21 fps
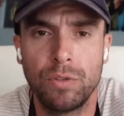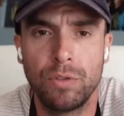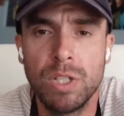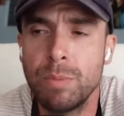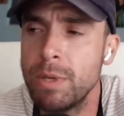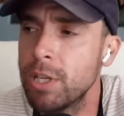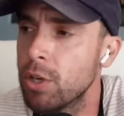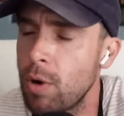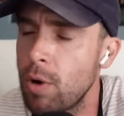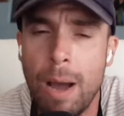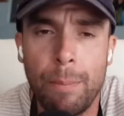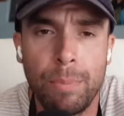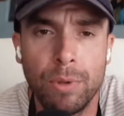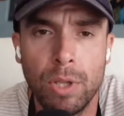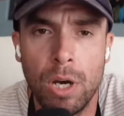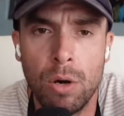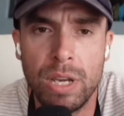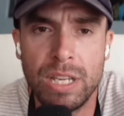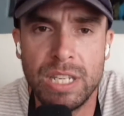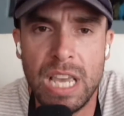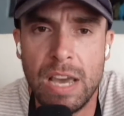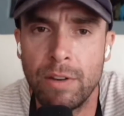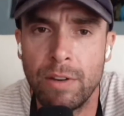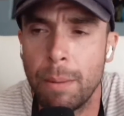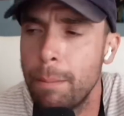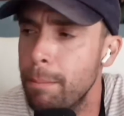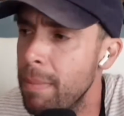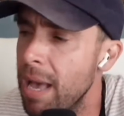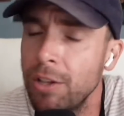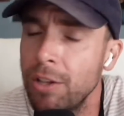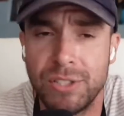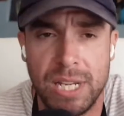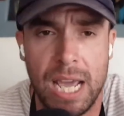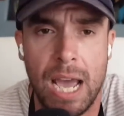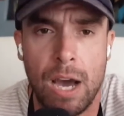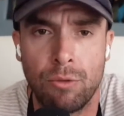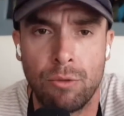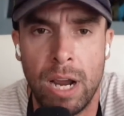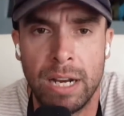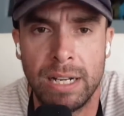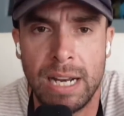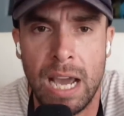Jimmy Garoppolo is having a meltdown
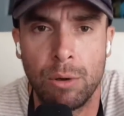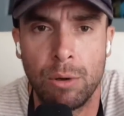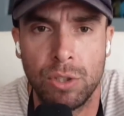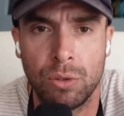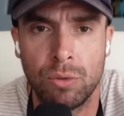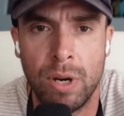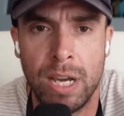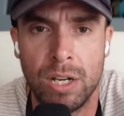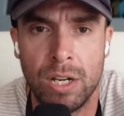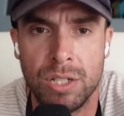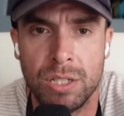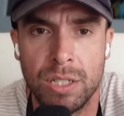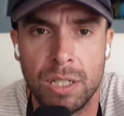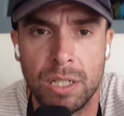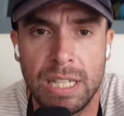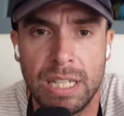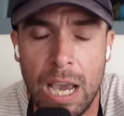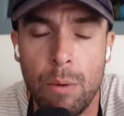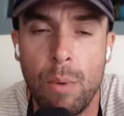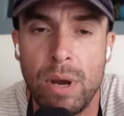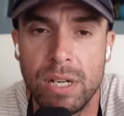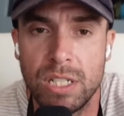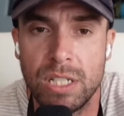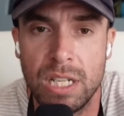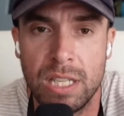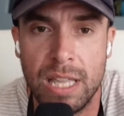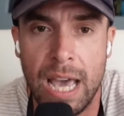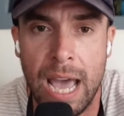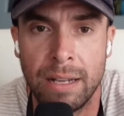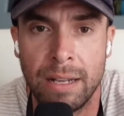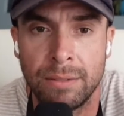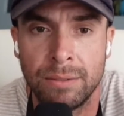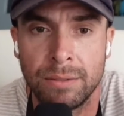right now with the Raiders. Can't wait to see that.